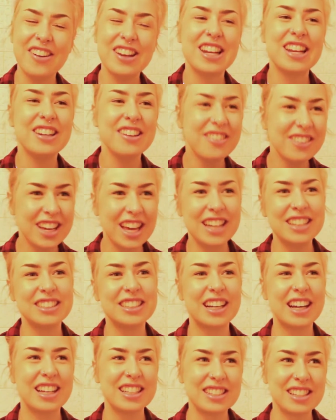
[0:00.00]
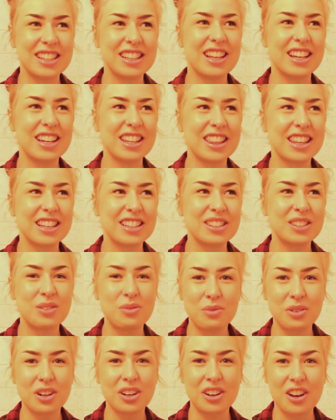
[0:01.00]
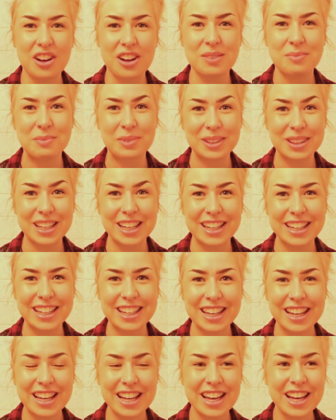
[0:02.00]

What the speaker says: And I know Canada has a lot of things to work on, but like,